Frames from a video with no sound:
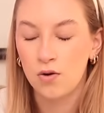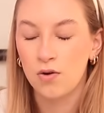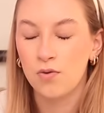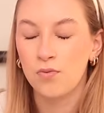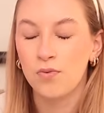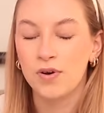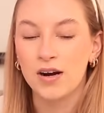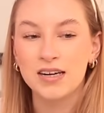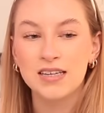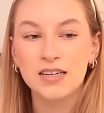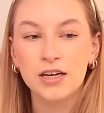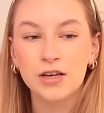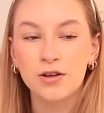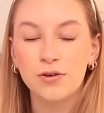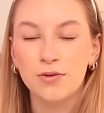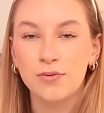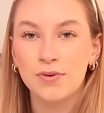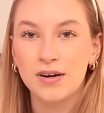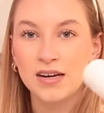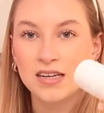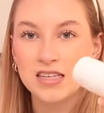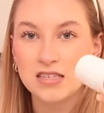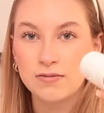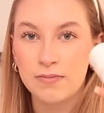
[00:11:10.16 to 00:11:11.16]
When I tell you,
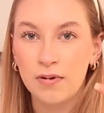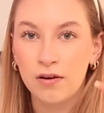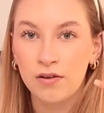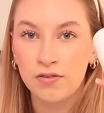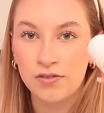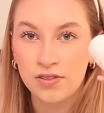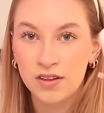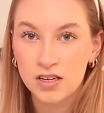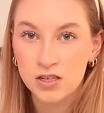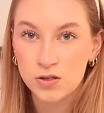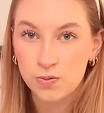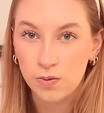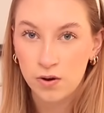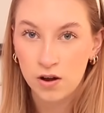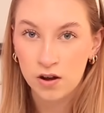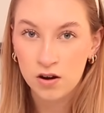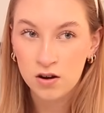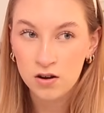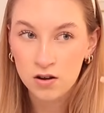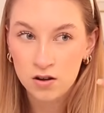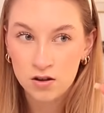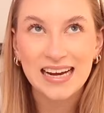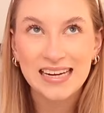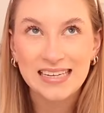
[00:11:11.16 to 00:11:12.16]
when I smelled this
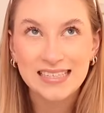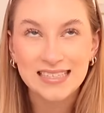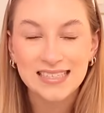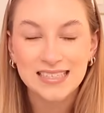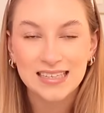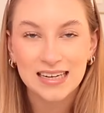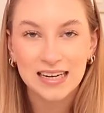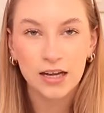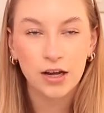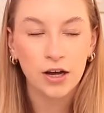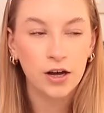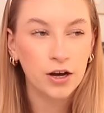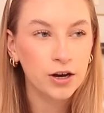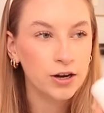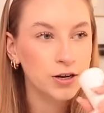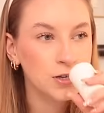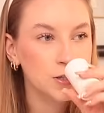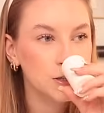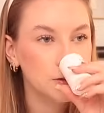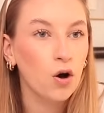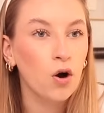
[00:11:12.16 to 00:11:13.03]
one, instantly hooked.